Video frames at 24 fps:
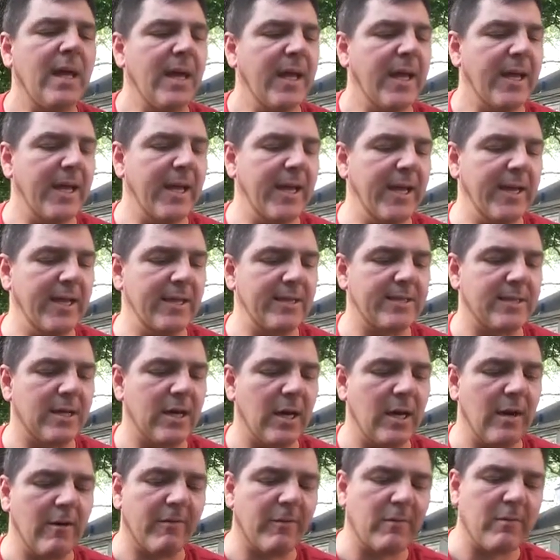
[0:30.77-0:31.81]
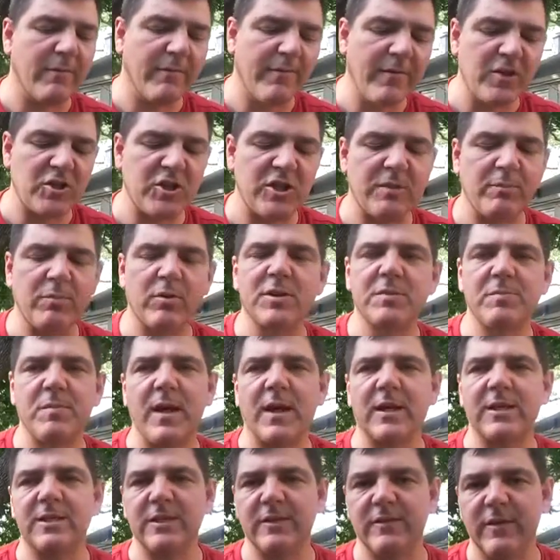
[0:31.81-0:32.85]
And from a fishing
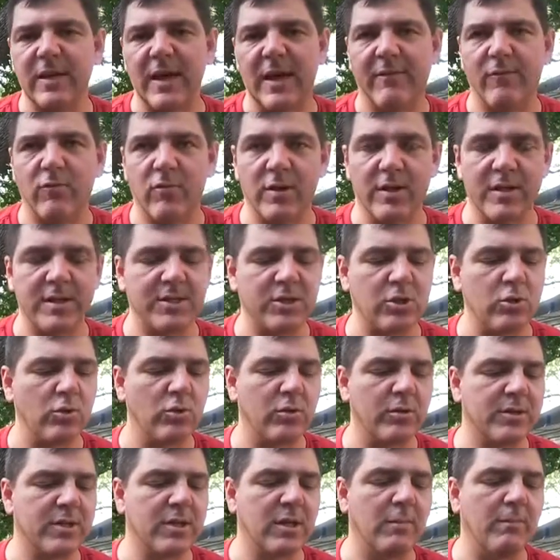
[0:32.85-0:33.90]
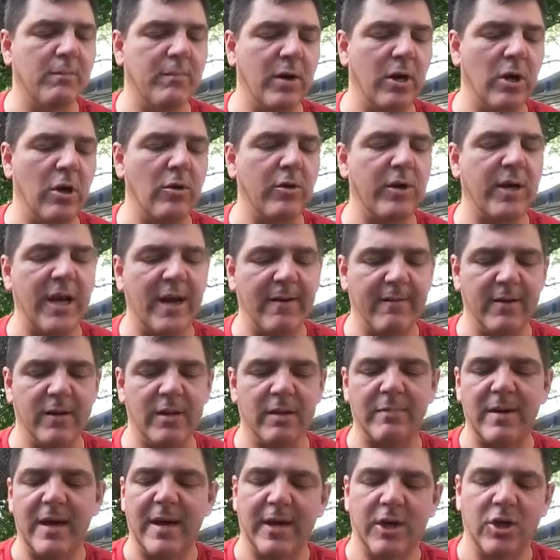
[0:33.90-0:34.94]
perspective, you have one of these coolers on a boat, you have it on
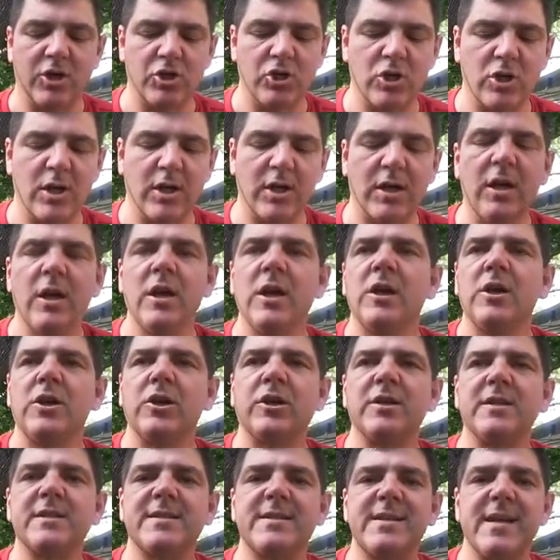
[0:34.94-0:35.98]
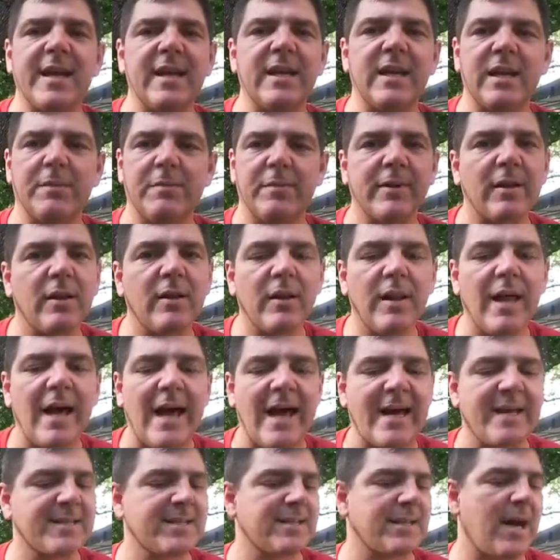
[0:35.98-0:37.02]
the back of your truck, you can stand up in
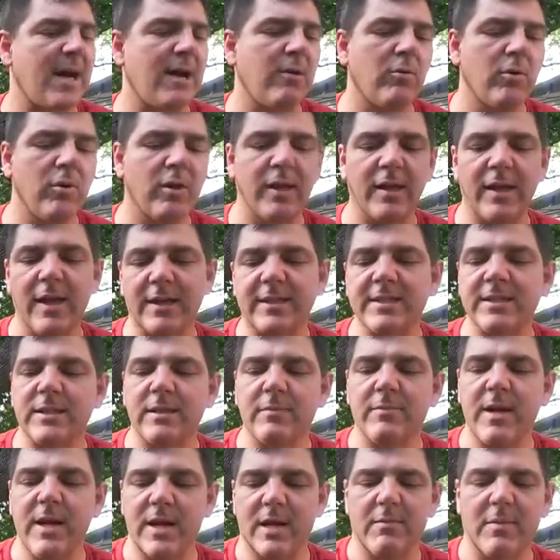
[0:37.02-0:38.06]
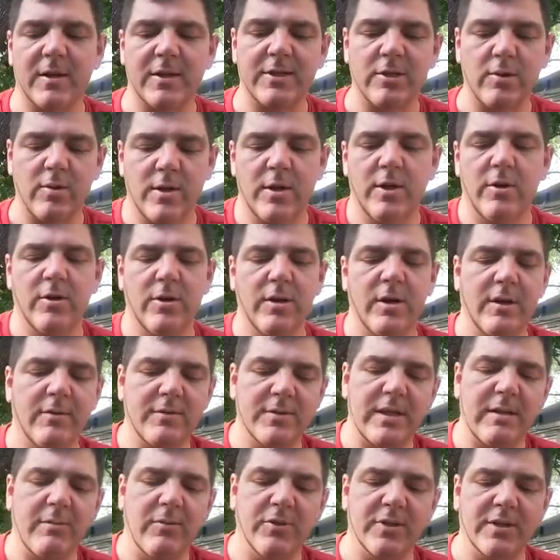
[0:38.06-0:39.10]
glass. I really liked it in the back of my Toyota. I
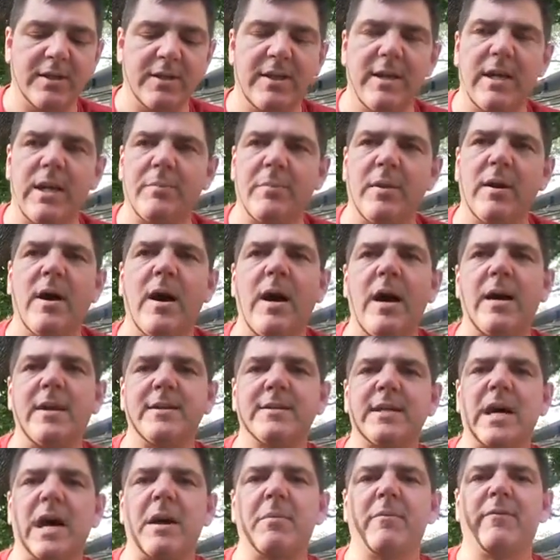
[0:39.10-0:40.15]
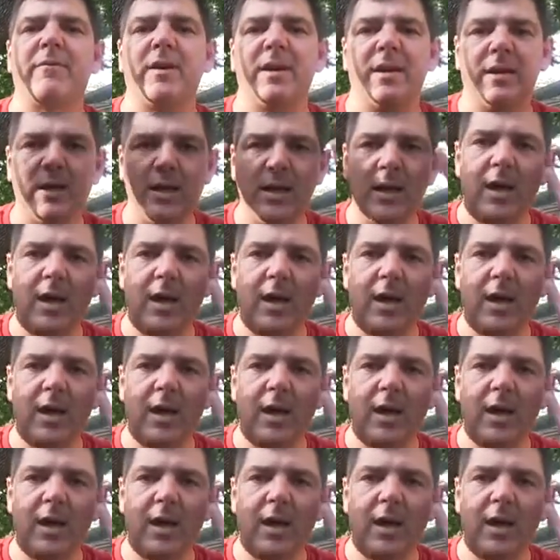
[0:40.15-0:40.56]
was able to get up on top of it.